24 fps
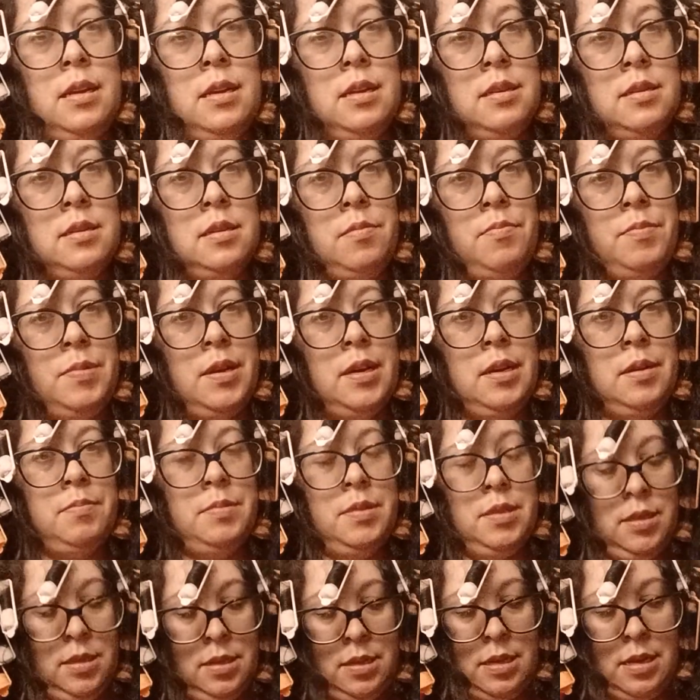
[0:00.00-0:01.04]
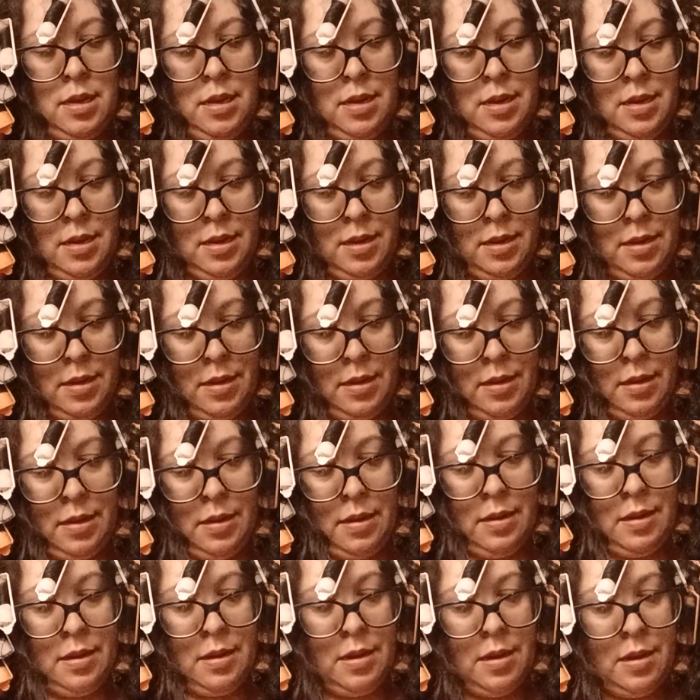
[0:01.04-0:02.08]
Sometimes it's
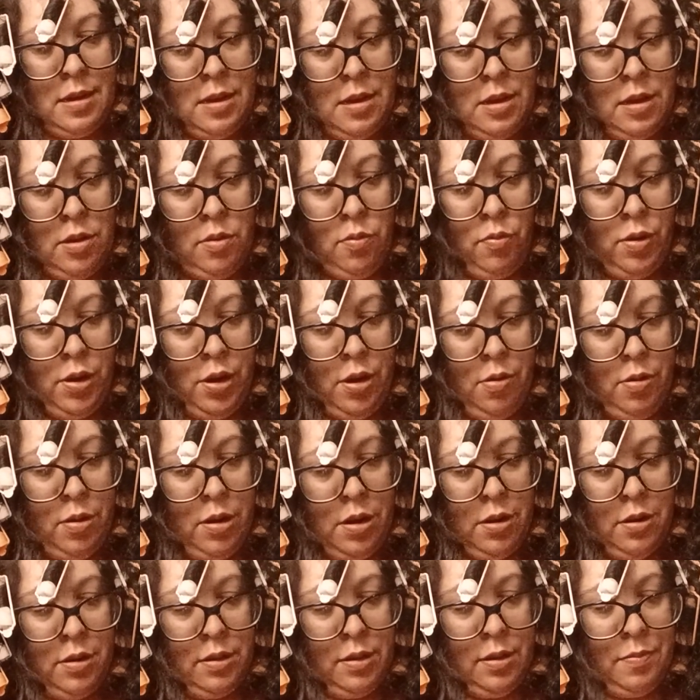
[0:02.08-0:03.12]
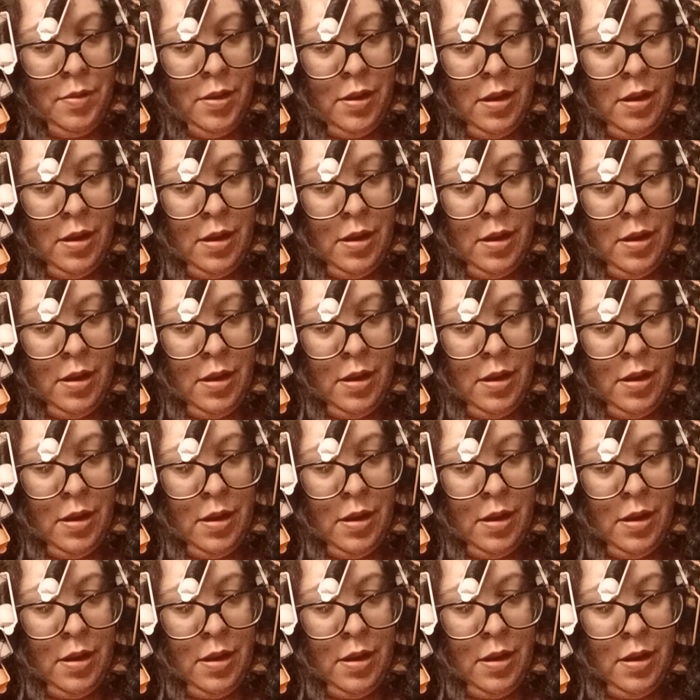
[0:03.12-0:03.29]
when you curl them,